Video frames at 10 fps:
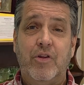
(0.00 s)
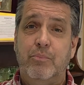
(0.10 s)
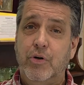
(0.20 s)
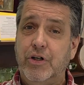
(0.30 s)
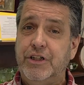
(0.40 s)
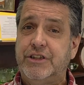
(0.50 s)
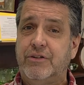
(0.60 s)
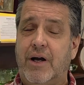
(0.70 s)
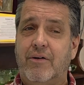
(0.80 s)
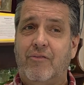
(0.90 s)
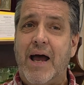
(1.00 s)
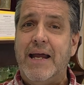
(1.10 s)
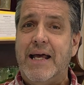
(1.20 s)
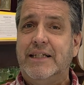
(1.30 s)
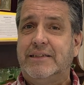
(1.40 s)
with Bush,
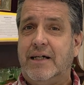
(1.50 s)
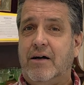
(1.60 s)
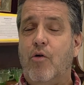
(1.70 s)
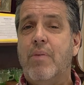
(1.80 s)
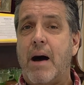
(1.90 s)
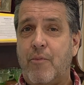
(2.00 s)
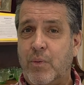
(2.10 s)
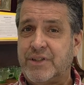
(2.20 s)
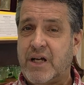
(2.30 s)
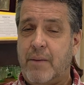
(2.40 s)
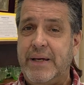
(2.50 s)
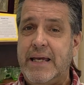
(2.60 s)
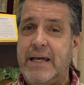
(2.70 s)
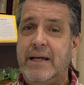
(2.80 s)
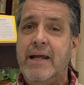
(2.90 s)
right as Obama was
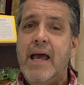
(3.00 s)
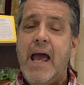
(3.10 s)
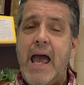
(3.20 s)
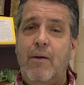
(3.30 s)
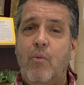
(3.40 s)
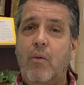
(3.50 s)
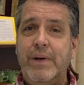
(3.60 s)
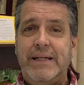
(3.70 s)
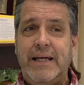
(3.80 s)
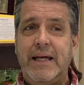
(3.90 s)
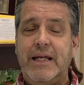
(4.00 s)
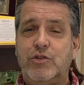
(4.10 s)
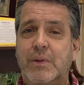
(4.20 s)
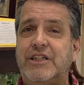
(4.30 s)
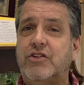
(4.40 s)
coming in. And what we did
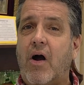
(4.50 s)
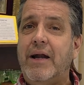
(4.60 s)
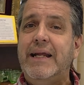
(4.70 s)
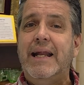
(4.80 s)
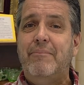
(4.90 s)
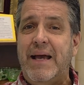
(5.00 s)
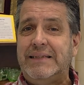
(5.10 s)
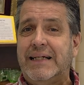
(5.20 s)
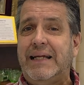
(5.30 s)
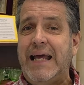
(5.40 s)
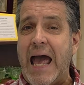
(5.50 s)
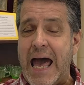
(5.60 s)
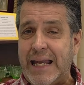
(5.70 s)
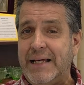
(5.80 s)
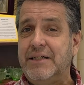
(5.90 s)
is we started basically
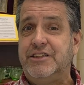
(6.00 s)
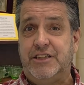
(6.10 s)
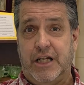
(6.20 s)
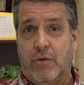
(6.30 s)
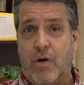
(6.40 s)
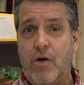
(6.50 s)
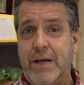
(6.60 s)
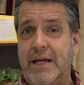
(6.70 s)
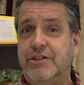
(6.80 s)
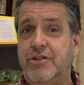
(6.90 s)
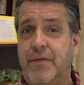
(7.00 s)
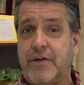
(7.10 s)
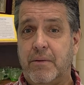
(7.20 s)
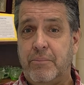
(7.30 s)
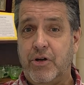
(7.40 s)
adding a zero into the
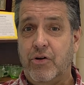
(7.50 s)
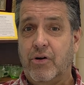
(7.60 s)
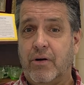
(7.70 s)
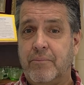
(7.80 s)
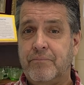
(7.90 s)
computer.